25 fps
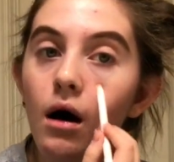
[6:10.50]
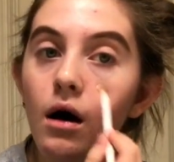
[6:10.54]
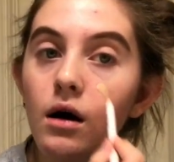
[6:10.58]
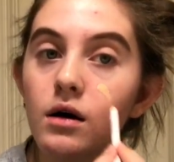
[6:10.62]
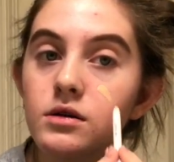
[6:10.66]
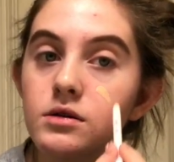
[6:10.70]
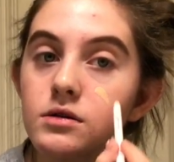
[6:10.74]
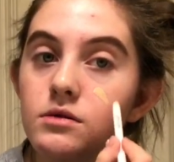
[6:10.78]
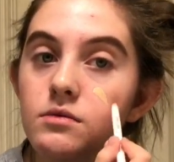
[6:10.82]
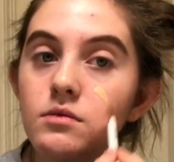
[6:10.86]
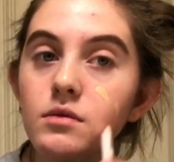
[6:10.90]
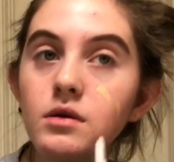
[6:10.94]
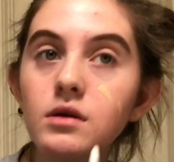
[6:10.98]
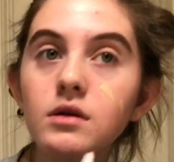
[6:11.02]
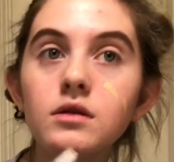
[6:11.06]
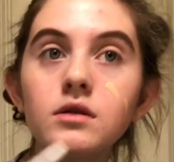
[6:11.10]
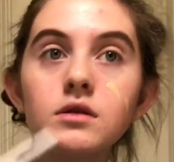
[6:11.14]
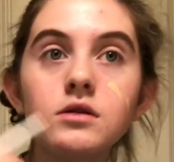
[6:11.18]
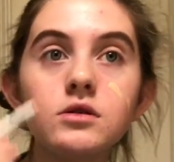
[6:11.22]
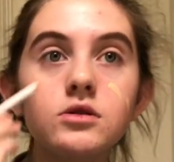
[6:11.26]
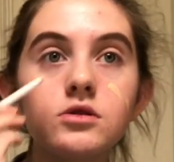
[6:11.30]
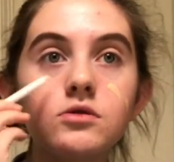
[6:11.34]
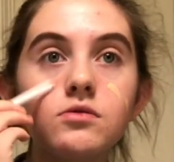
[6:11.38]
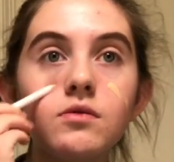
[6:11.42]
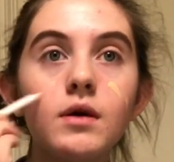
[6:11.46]
awesome. And
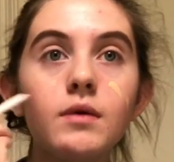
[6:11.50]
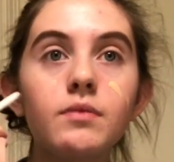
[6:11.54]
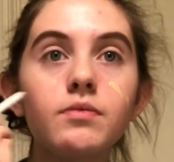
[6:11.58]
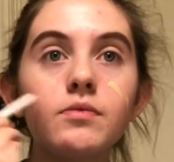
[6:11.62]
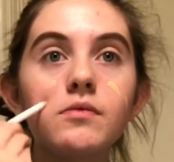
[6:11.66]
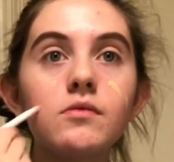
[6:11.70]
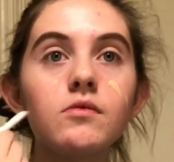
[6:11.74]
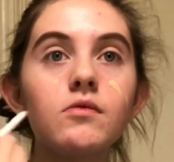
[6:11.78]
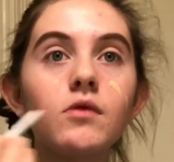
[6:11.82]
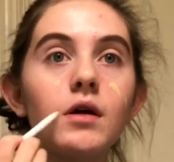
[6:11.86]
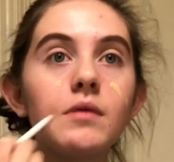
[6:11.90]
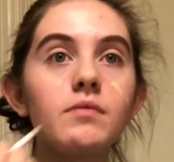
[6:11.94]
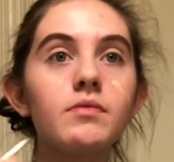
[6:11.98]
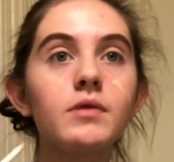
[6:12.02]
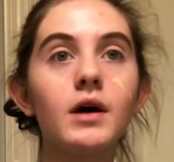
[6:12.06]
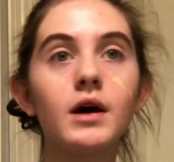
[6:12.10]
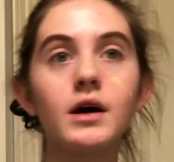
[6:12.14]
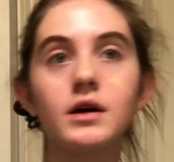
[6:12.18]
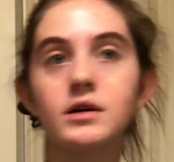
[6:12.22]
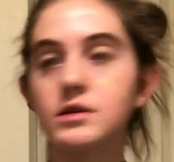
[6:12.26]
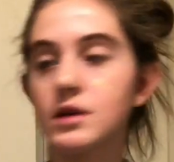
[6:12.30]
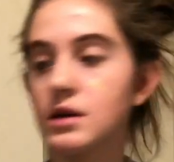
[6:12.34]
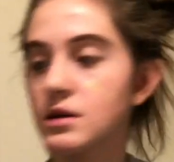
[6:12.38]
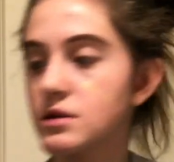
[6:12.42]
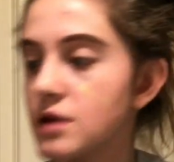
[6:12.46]
then I just wipe the
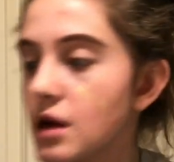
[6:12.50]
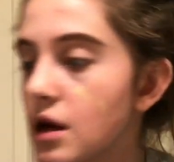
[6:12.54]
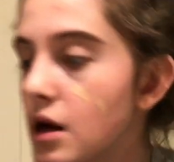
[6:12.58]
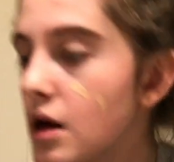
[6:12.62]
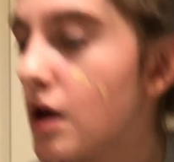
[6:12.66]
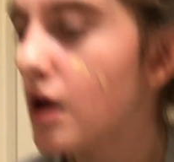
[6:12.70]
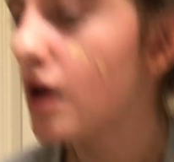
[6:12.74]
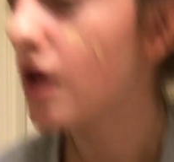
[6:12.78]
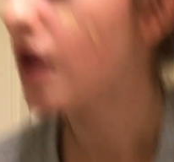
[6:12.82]
excess.